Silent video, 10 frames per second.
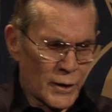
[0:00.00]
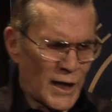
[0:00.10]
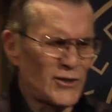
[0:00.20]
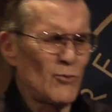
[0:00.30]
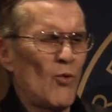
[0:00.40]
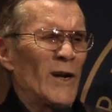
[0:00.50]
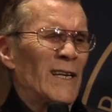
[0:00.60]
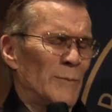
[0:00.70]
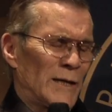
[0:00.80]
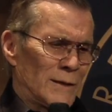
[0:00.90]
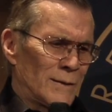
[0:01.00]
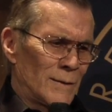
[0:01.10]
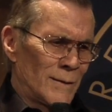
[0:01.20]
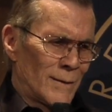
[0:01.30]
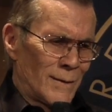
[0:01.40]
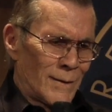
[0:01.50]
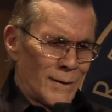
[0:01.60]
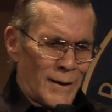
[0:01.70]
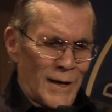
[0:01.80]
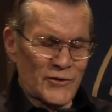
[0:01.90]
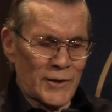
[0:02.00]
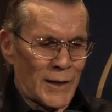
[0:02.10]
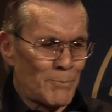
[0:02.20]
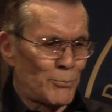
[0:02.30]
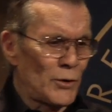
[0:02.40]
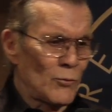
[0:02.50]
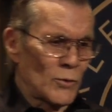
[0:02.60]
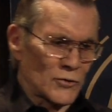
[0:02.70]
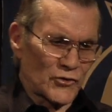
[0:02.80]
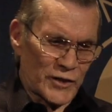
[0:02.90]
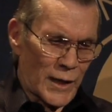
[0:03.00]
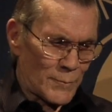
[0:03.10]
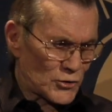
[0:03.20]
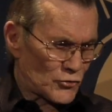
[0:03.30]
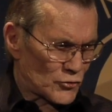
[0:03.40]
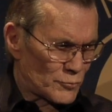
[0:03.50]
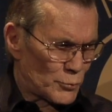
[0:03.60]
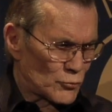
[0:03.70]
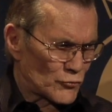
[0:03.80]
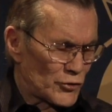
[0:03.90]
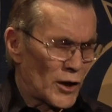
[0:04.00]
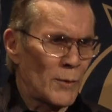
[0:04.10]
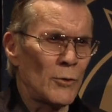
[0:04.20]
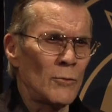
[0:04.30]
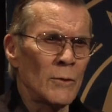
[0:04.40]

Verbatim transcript: I said, wait a minute. I said, I'm pretty well established as Boone's double.